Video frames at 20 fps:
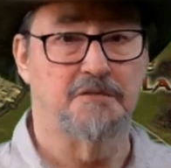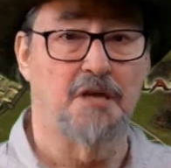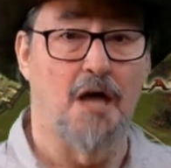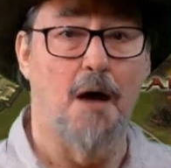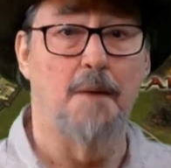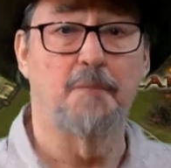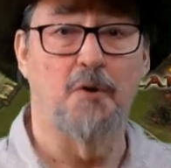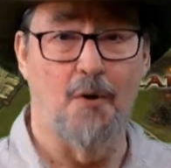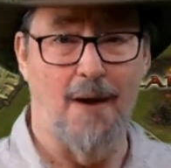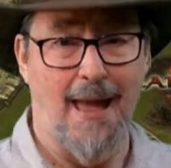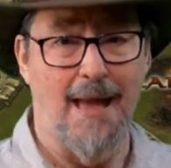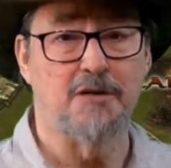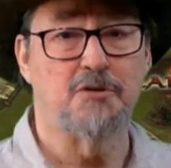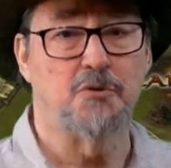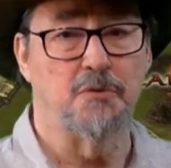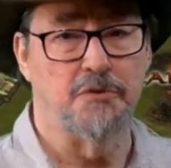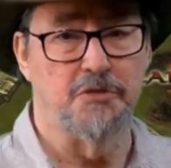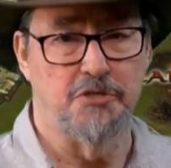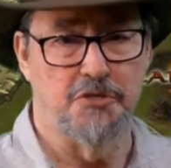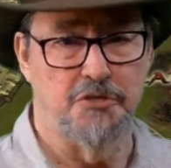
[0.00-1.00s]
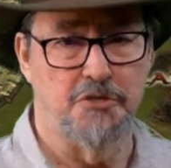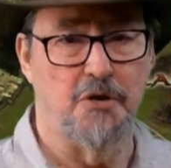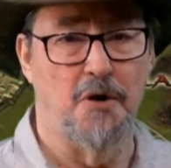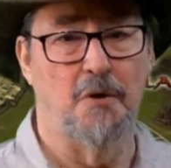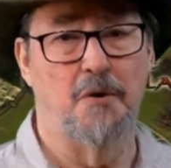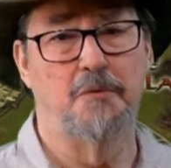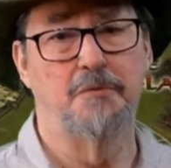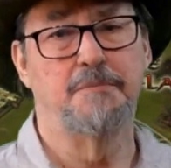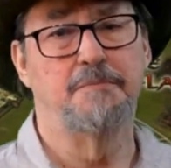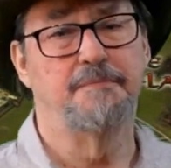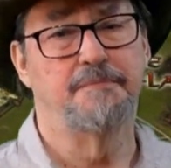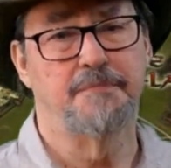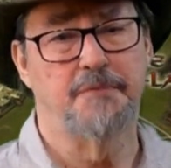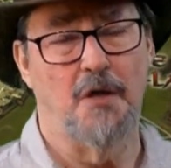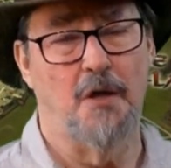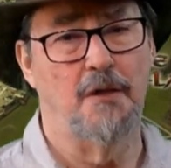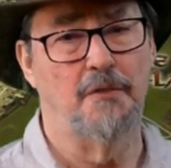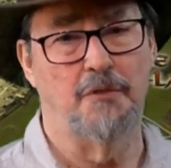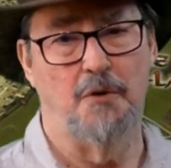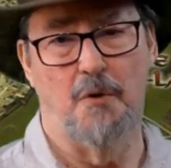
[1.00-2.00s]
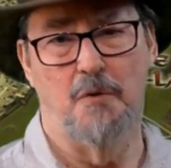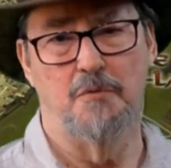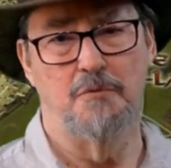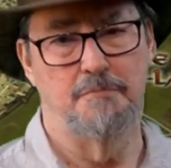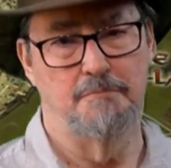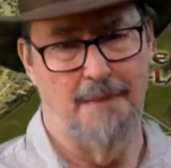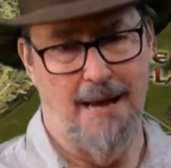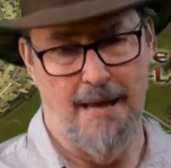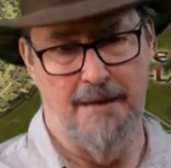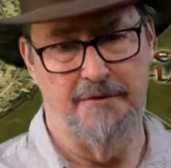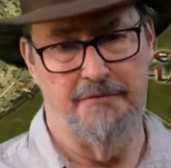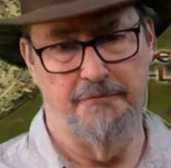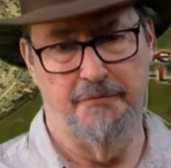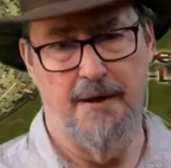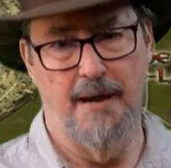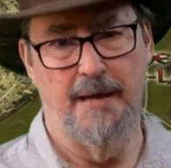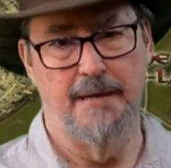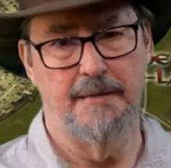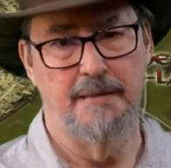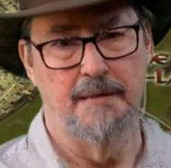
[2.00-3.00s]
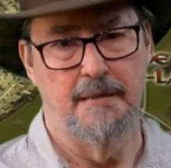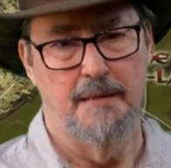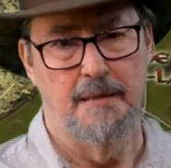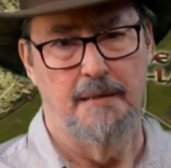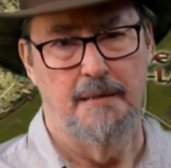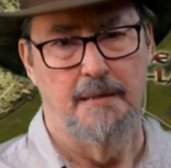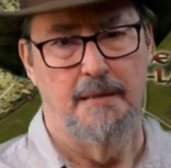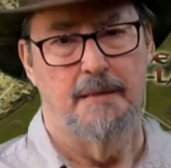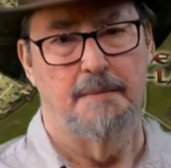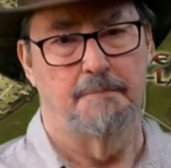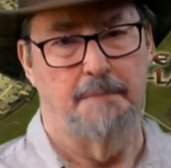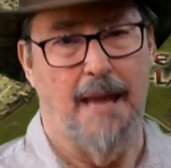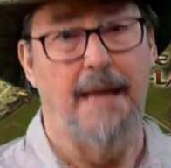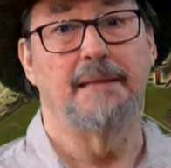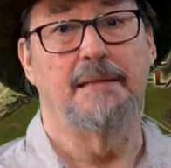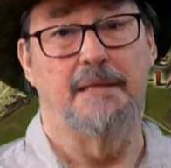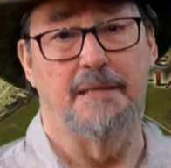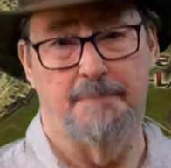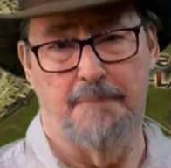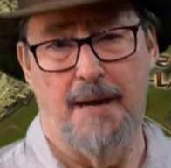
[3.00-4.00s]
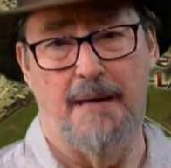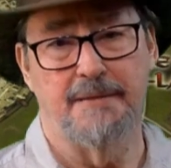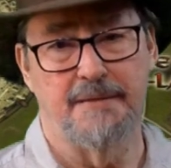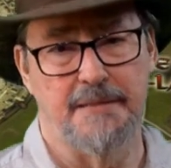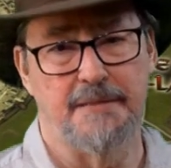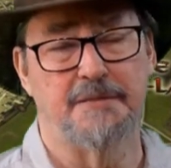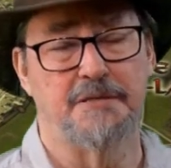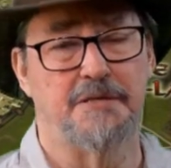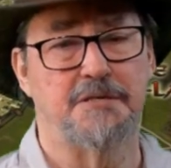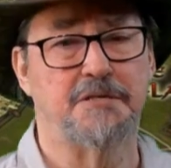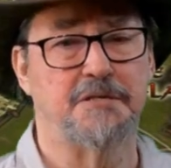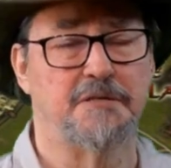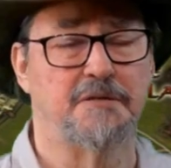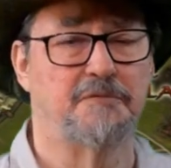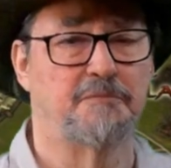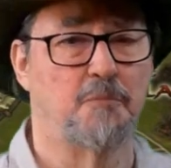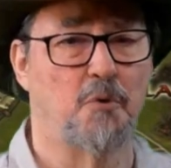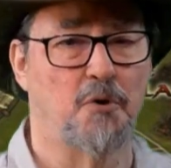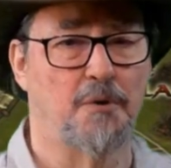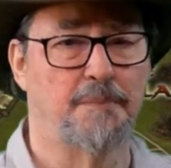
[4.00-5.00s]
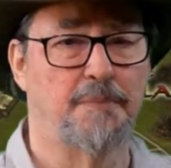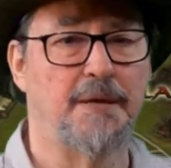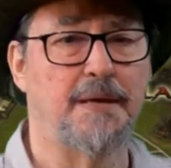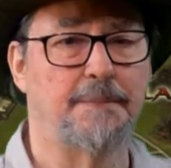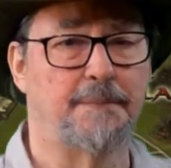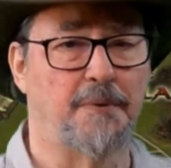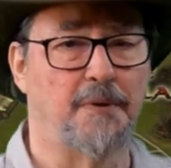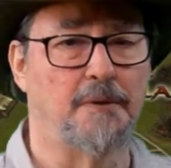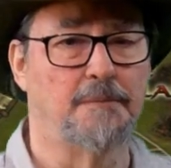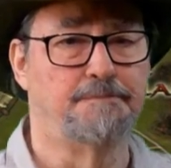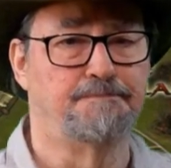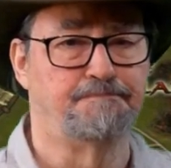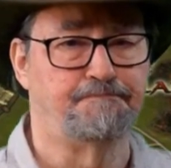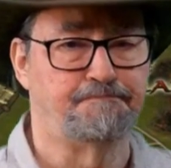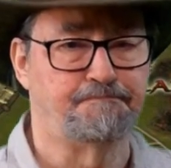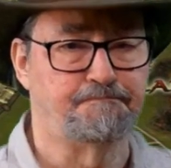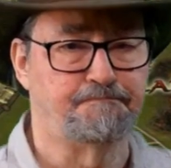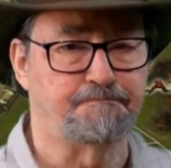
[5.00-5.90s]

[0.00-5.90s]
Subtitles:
Some are actually shown, although modified, mainly by the addition of more people.